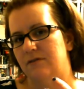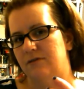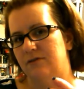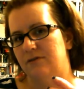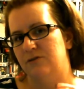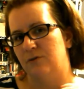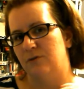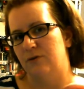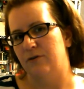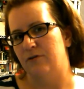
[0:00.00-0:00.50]

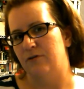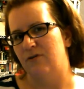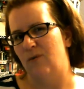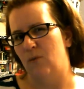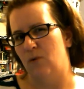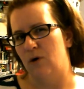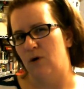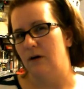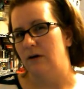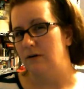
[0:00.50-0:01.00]
sort of
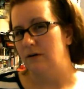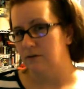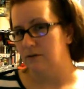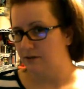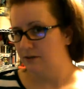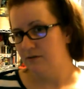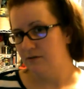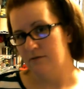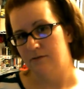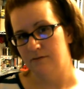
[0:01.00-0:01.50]
world
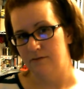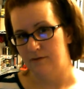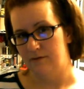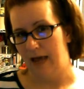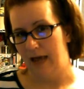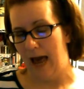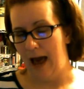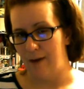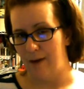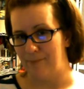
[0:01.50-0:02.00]

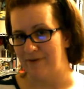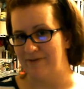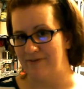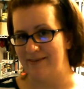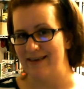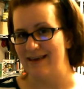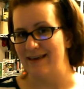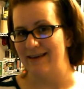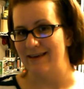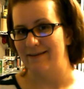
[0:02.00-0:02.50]

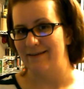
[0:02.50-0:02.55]
apathy